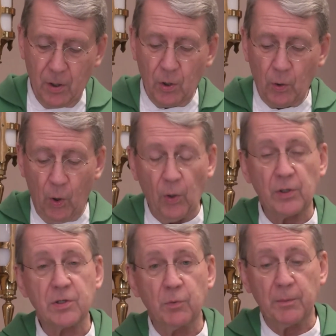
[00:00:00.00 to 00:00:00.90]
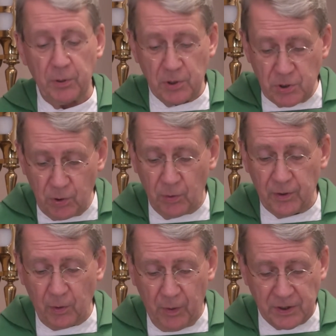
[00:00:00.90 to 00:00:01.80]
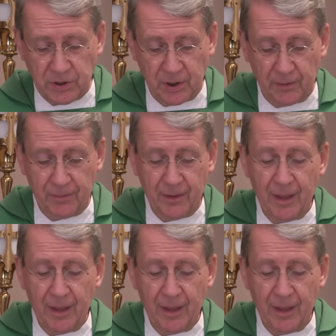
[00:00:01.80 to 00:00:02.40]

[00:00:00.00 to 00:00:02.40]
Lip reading: Coles would pursue the question,